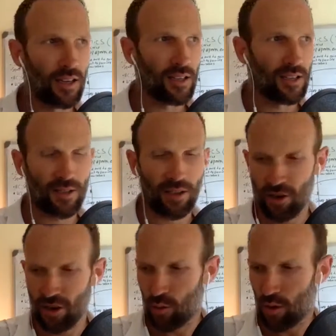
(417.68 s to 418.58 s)
So,
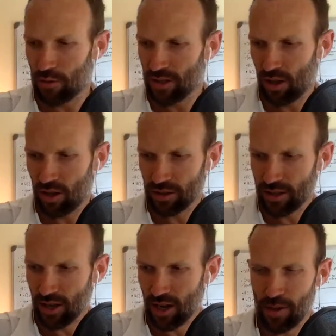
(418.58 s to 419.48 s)
Kirk, what was the
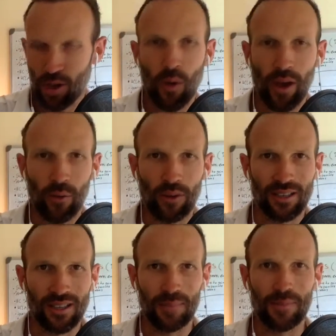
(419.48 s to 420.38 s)
longest time you went with
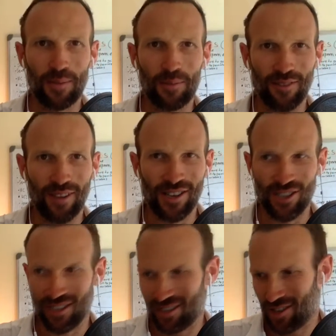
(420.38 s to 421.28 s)
sleep
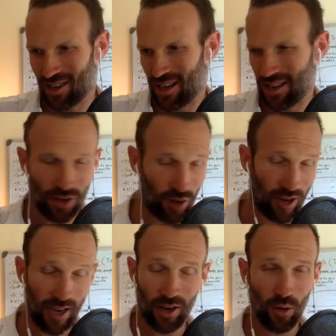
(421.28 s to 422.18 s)
deprivation, either
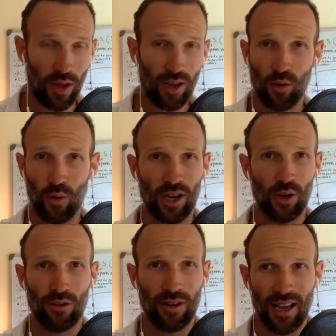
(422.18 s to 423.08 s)
during Hell Week or when
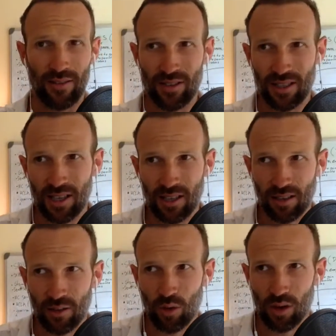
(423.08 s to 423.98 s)
you were a Navy
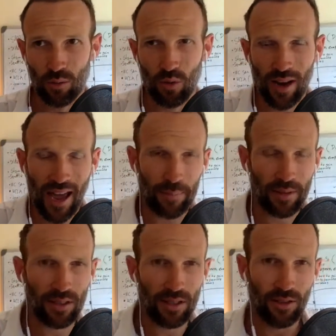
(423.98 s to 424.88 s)
SEAL? And what, what happened to